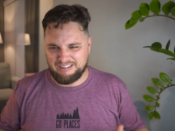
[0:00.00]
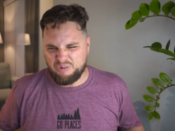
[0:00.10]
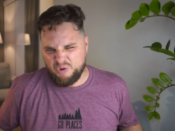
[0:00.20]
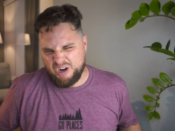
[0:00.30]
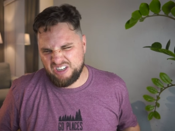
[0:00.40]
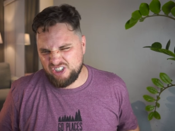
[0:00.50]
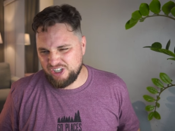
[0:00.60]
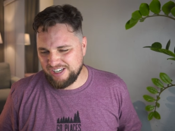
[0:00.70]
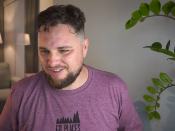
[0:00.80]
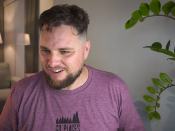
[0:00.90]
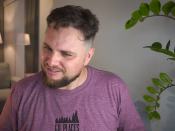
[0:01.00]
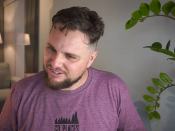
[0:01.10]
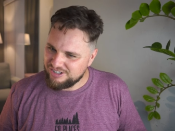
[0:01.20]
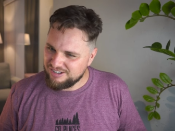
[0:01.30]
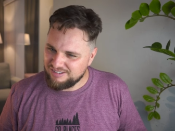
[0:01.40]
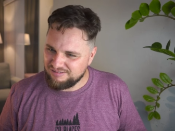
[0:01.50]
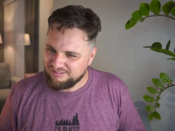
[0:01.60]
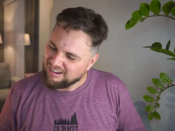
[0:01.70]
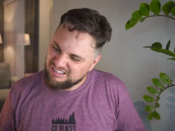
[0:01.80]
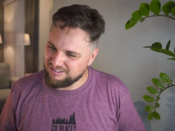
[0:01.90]
grunge, grunge.
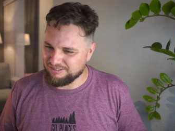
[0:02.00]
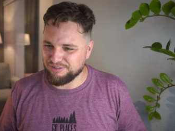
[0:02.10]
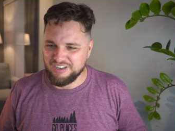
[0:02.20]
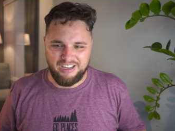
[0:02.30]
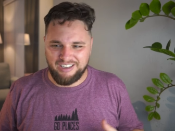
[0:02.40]
I don't know.